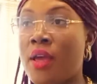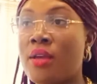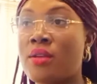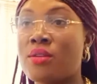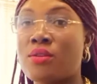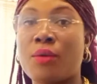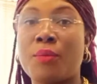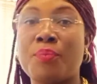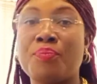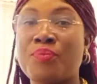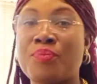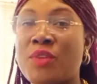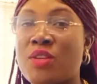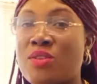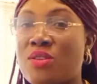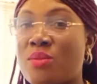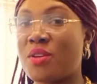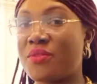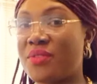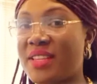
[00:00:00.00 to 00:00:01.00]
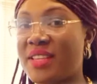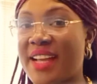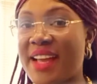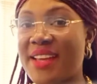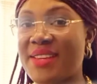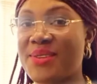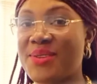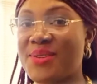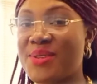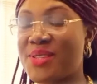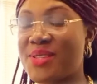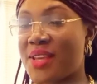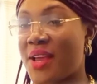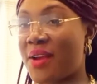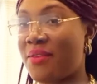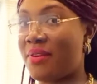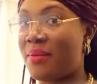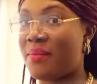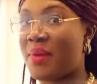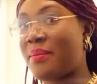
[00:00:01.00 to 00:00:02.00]
So some that use
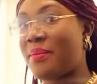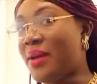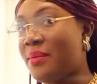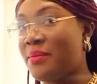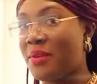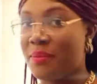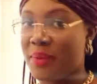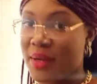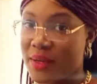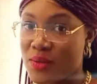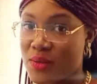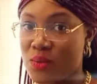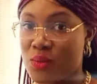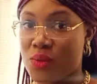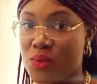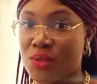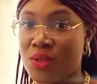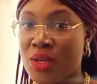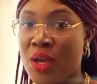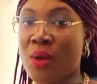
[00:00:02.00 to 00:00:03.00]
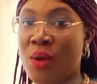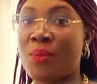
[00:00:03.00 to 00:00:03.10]
remember me password,